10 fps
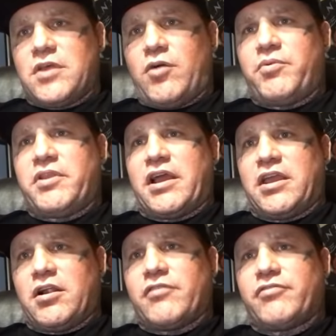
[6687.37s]
helping
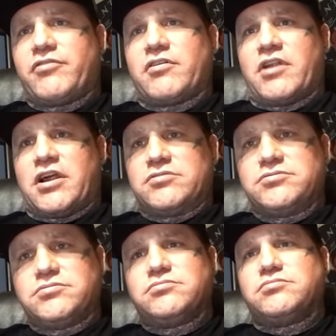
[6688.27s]
that get off the ground.
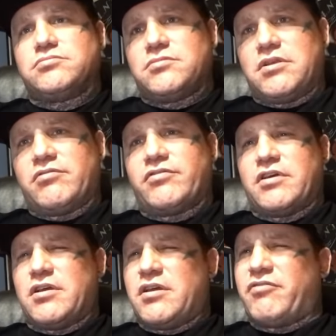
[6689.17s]

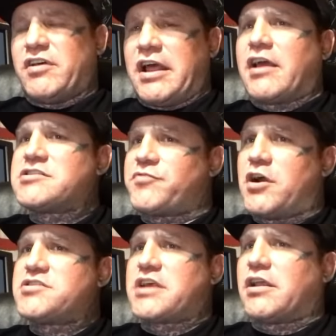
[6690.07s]
If like as
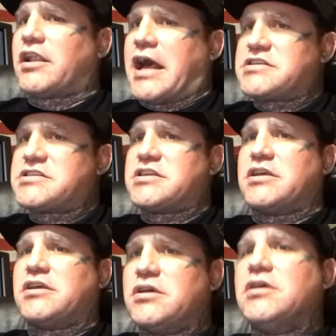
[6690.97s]
far as like a
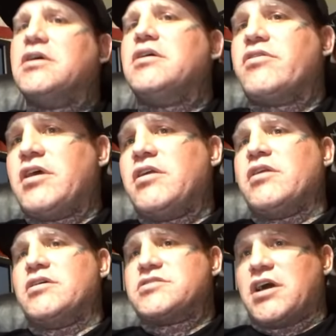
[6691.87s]
lasting thing
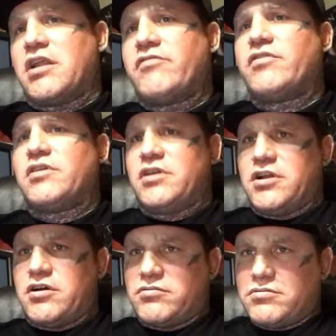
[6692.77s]
that is kind of
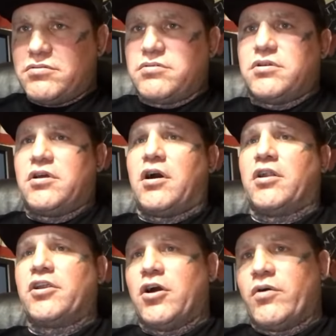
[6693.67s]

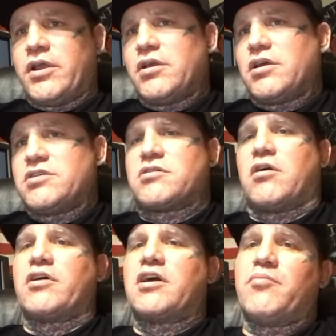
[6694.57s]
ongoing, because
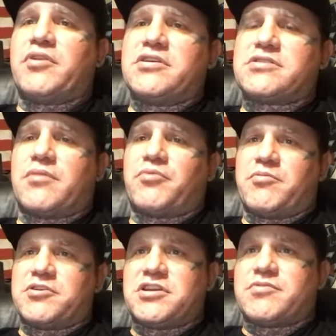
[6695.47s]
all the companies I
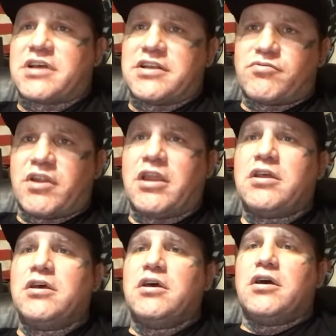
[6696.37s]
pretty much did besides
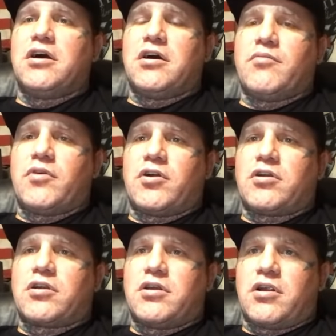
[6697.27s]
Rain
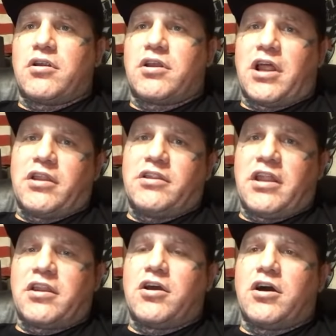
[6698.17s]
are kind of
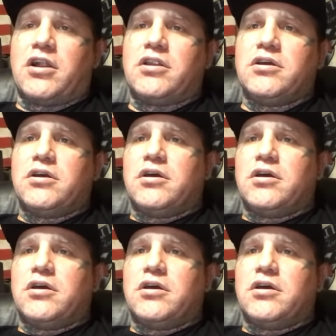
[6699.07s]
dead and gone.